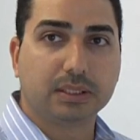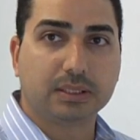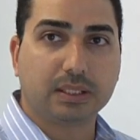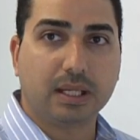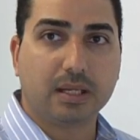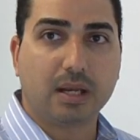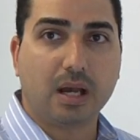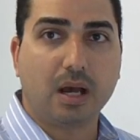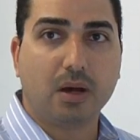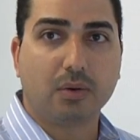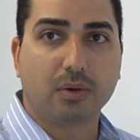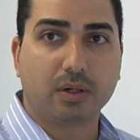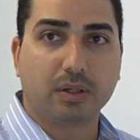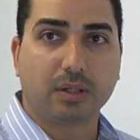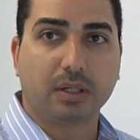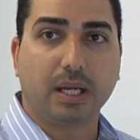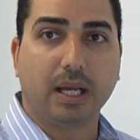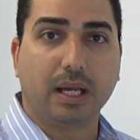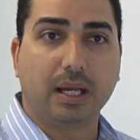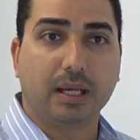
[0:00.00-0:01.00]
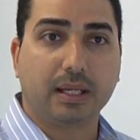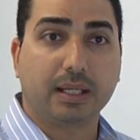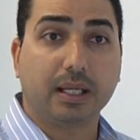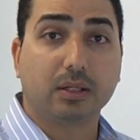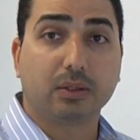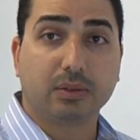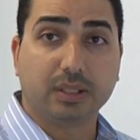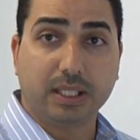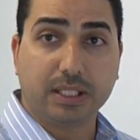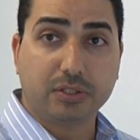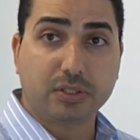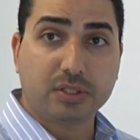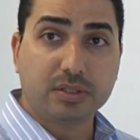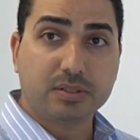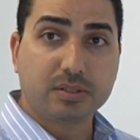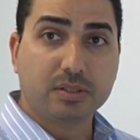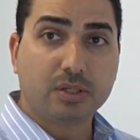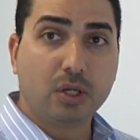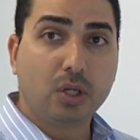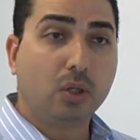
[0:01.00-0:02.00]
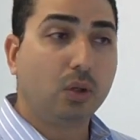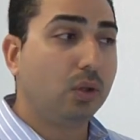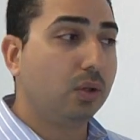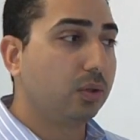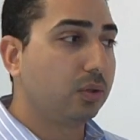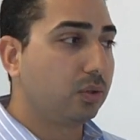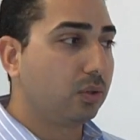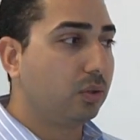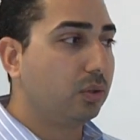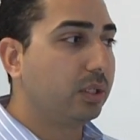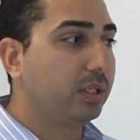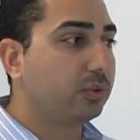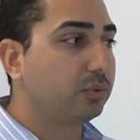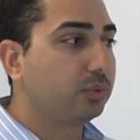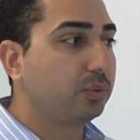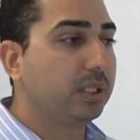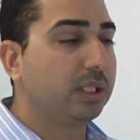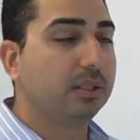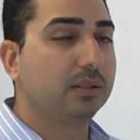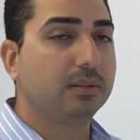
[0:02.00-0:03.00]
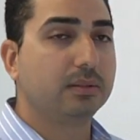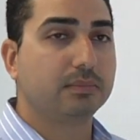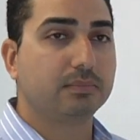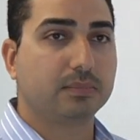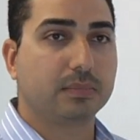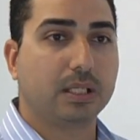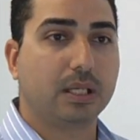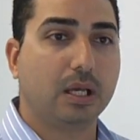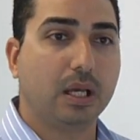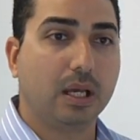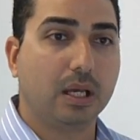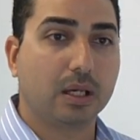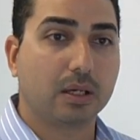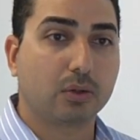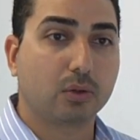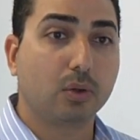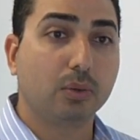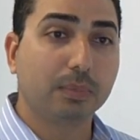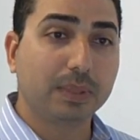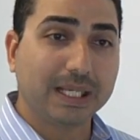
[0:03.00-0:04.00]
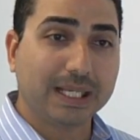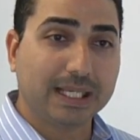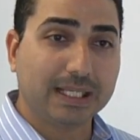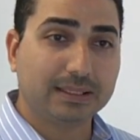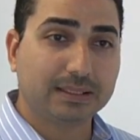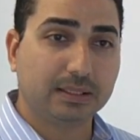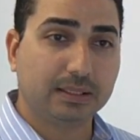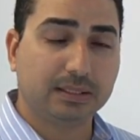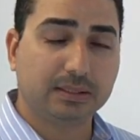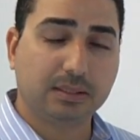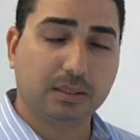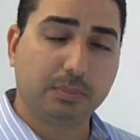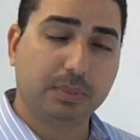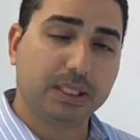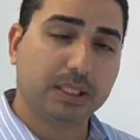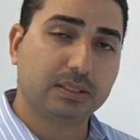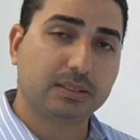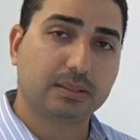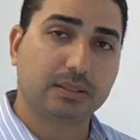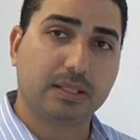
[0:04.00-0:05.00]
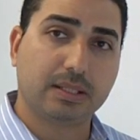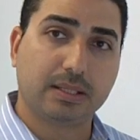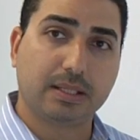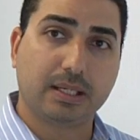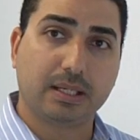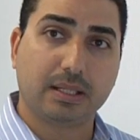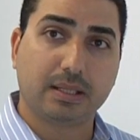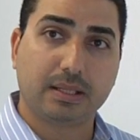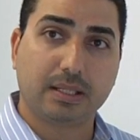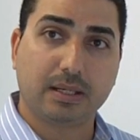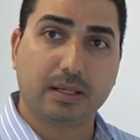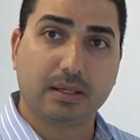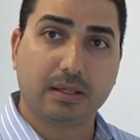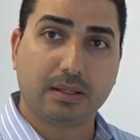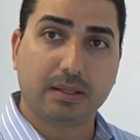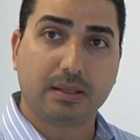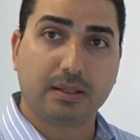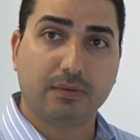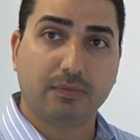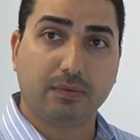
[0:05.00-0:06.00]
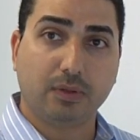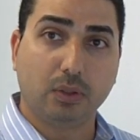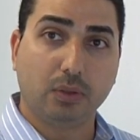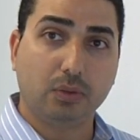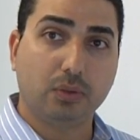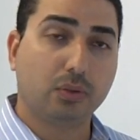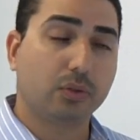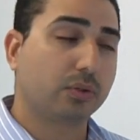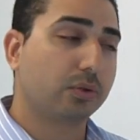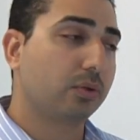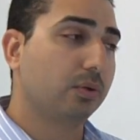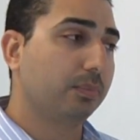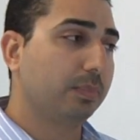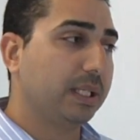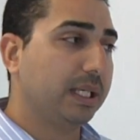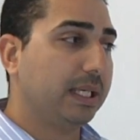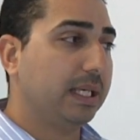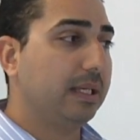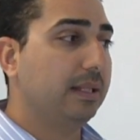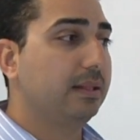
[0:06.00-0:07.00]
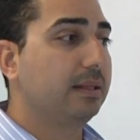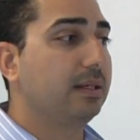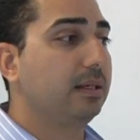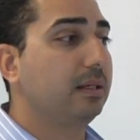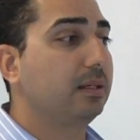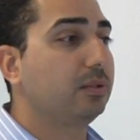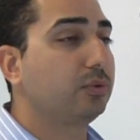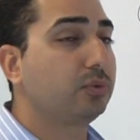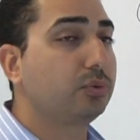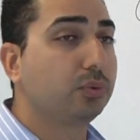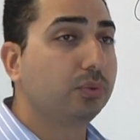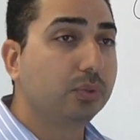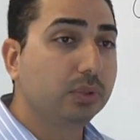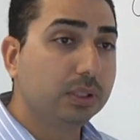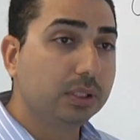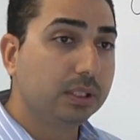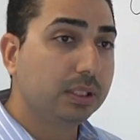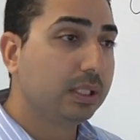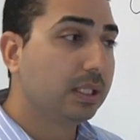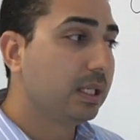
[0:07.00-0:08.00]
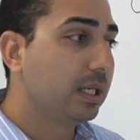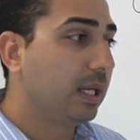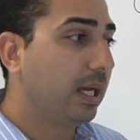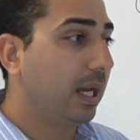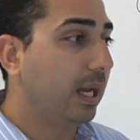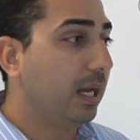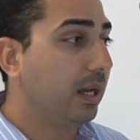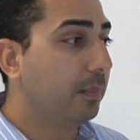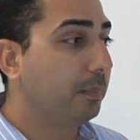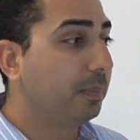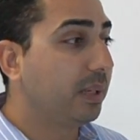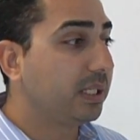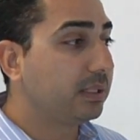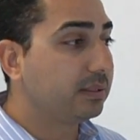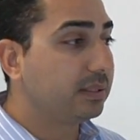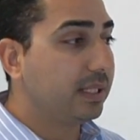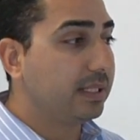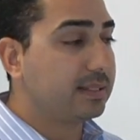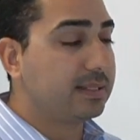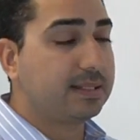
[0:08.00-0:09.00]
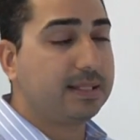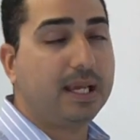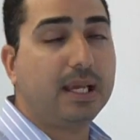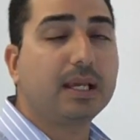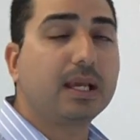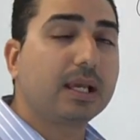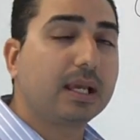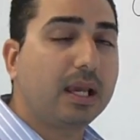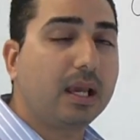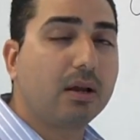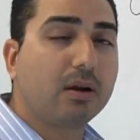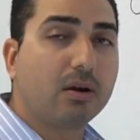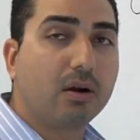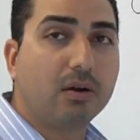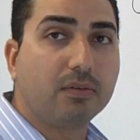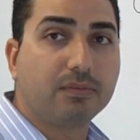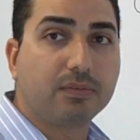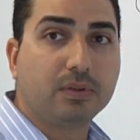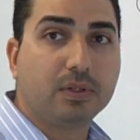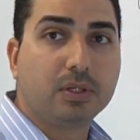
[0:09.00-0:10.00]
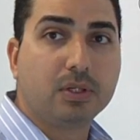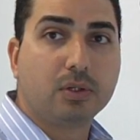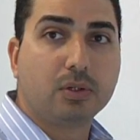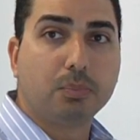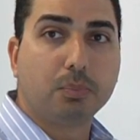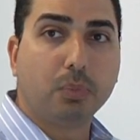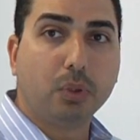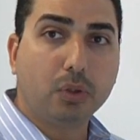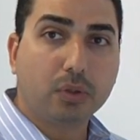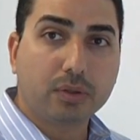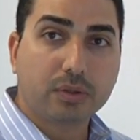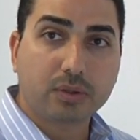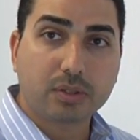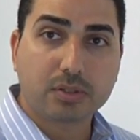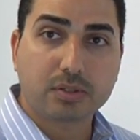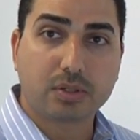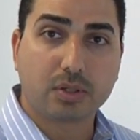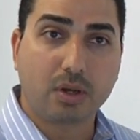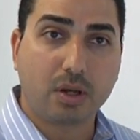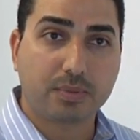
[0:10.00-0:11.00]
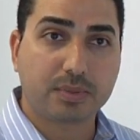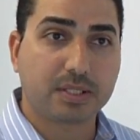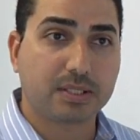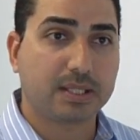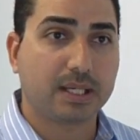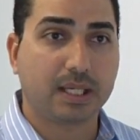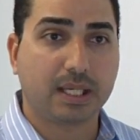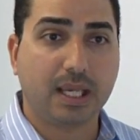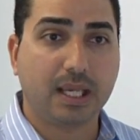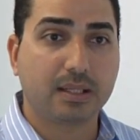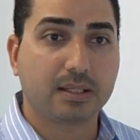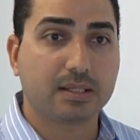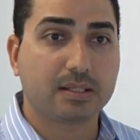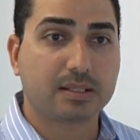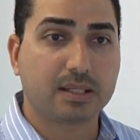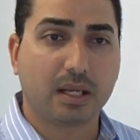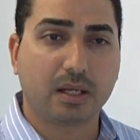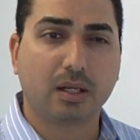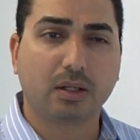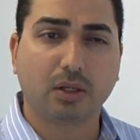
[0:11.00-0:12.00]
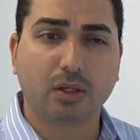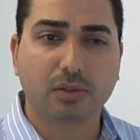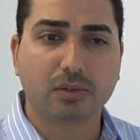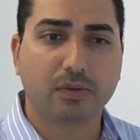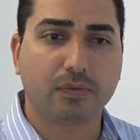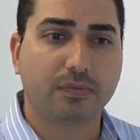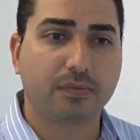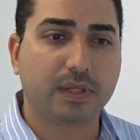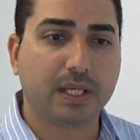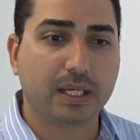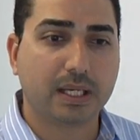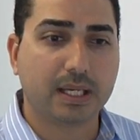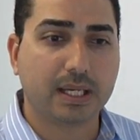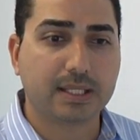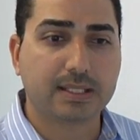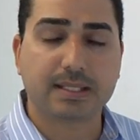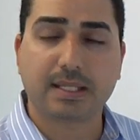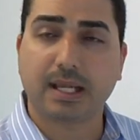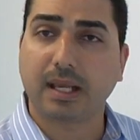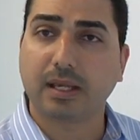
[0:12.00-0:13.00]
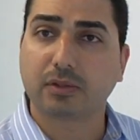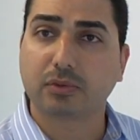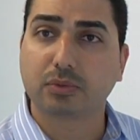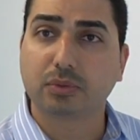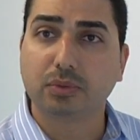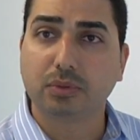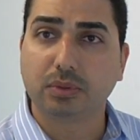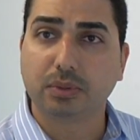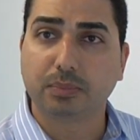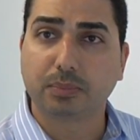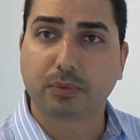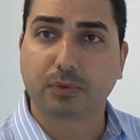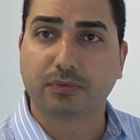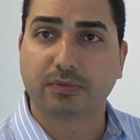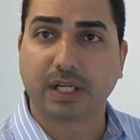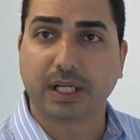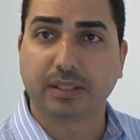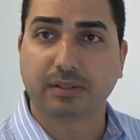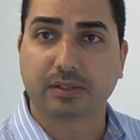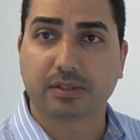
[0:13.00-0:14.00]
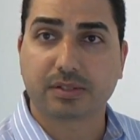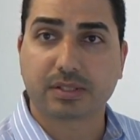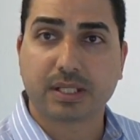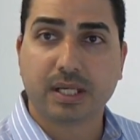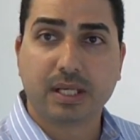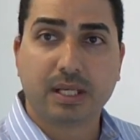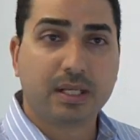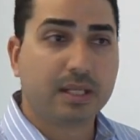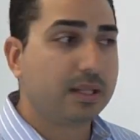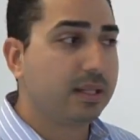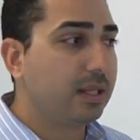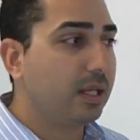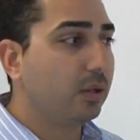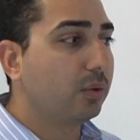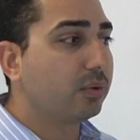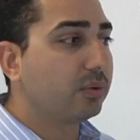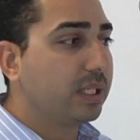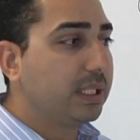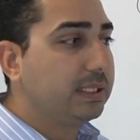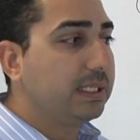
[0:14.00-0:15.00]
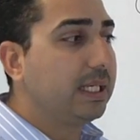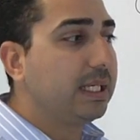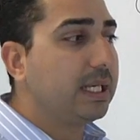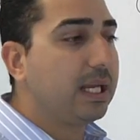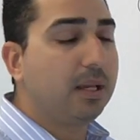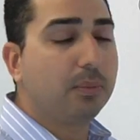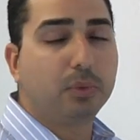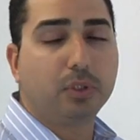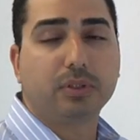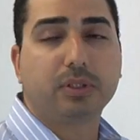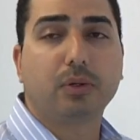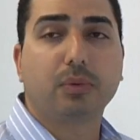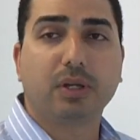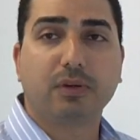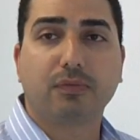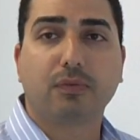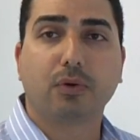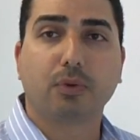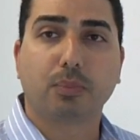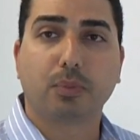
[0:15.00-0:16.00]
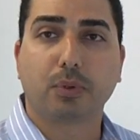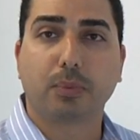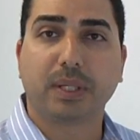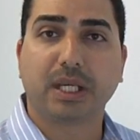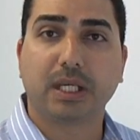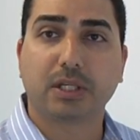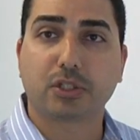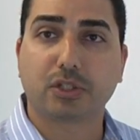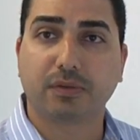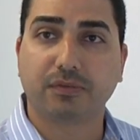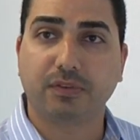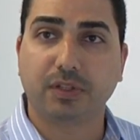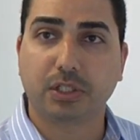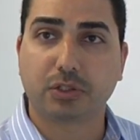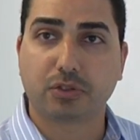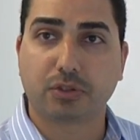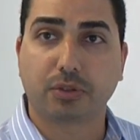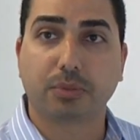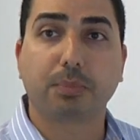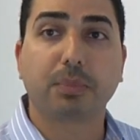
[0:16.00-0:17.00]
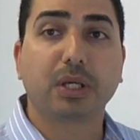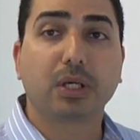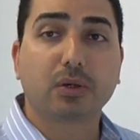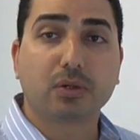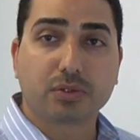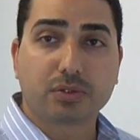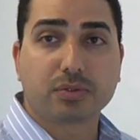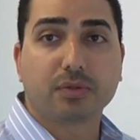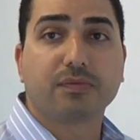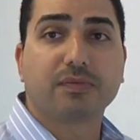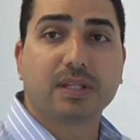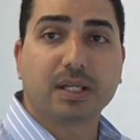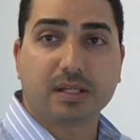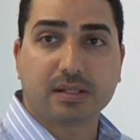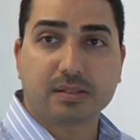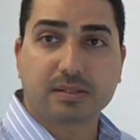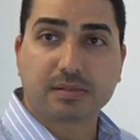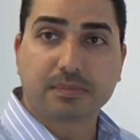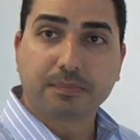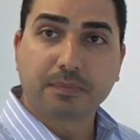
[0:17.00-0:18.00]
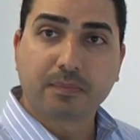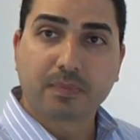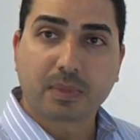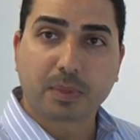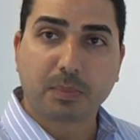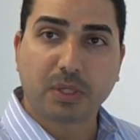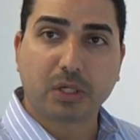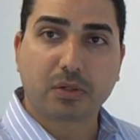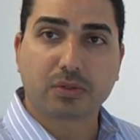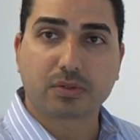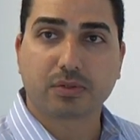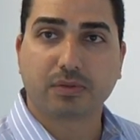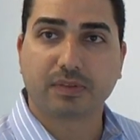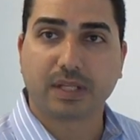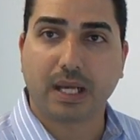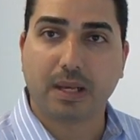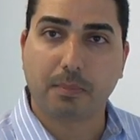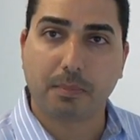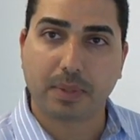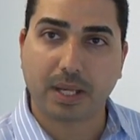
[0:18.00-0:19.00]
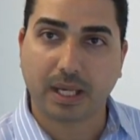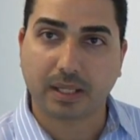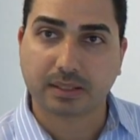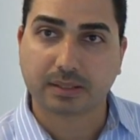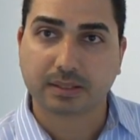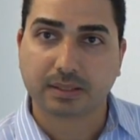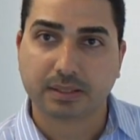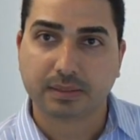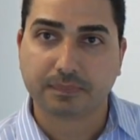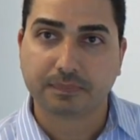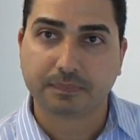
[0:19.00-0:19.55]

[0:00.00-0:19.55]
it in our calculations, although it will complicate a little bit the flow or complicate the tool, but it's taken care of. Both Synopsys and Cadence and a lot of the STA tool providers, they already enabled the waveform propagation feature because of this, because of the impact.